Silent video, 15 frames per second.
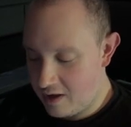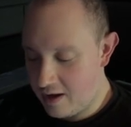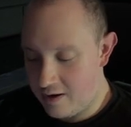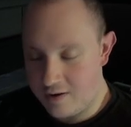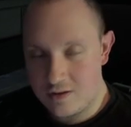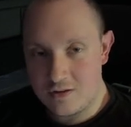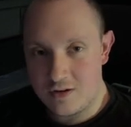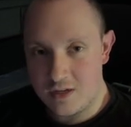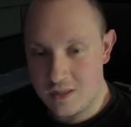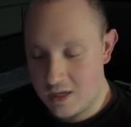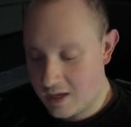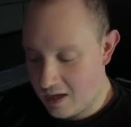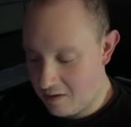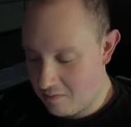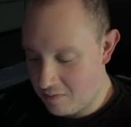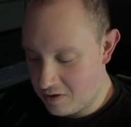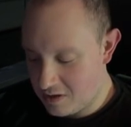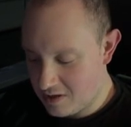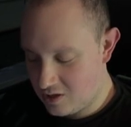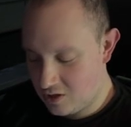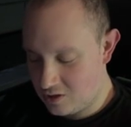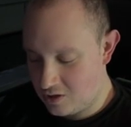character in the game, but
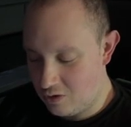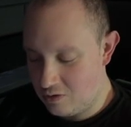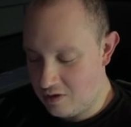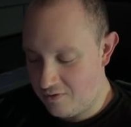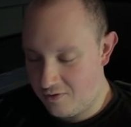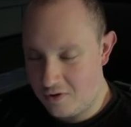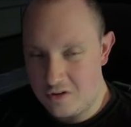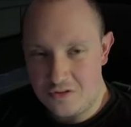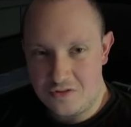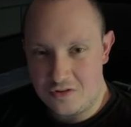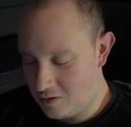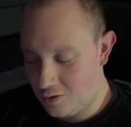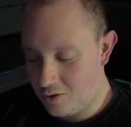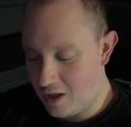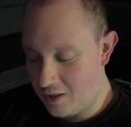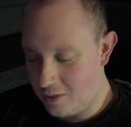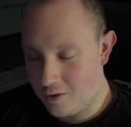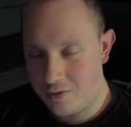it's just so difficult to do that.